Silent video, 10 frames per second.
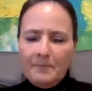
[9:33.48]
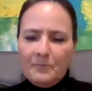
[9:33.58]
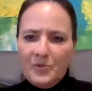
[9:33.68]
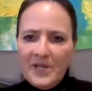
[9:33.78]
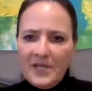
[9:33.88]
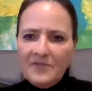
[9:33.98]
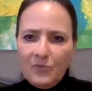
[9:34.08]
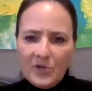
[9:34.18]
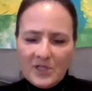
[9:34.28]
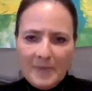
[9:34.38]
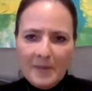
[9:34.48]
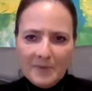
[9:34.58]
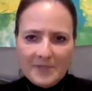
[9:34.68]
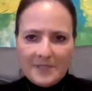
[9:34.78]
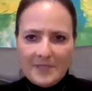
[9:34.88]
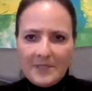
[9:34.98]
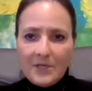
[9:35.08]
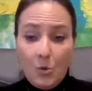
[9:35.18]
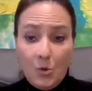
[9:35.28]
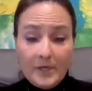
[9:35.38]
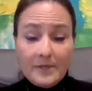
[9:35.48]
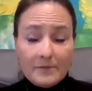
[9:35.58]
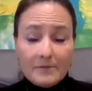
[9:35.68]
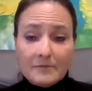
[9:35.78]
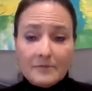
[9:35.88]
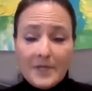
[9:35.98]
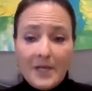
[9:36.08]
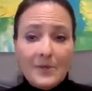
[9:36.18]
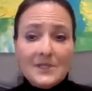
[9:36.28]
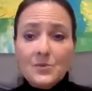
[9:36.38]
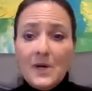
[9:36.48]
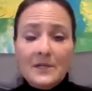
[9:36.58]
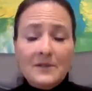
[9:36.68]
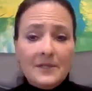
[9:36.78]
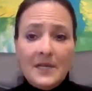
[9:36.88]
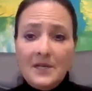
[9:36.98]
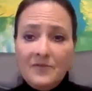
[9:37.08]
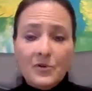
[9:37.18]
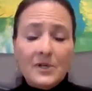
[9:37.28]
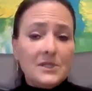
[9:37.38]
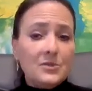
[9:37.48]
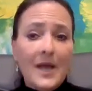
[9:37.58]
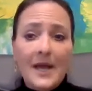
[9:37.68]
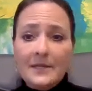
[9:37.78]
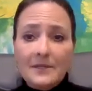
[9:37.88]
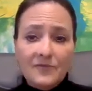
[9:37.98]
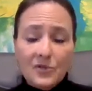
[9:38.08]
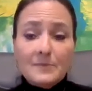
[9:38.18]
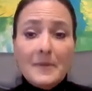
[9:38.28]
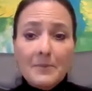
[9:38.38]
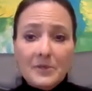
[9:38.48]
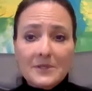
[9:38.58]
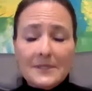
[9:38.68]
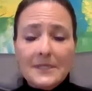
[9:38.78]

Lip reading: bringing divorce papers to the court, okay, once you want to get a divorce, you hand in divorce papers.